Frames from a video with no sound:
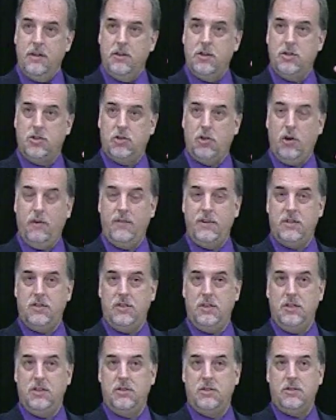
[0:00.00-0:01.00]
the
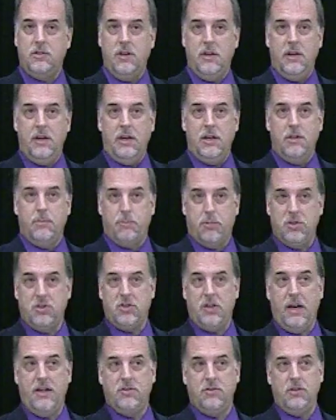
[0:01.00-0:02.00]
services
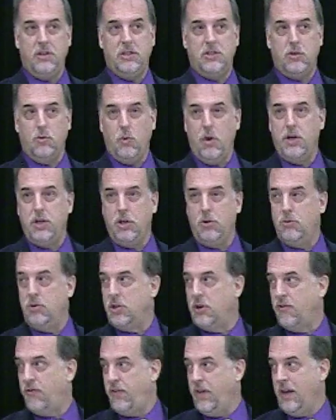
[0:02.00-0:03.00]
precisely to what you
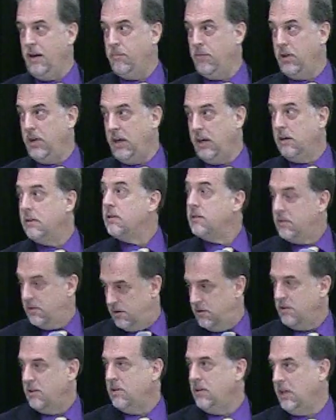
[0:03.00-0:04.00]
and your family
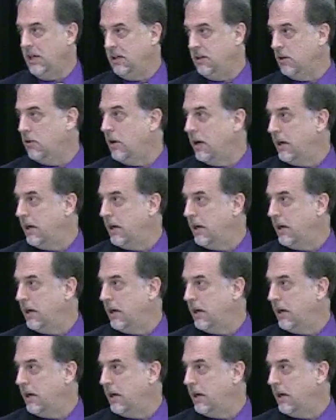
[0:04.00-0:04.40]
need.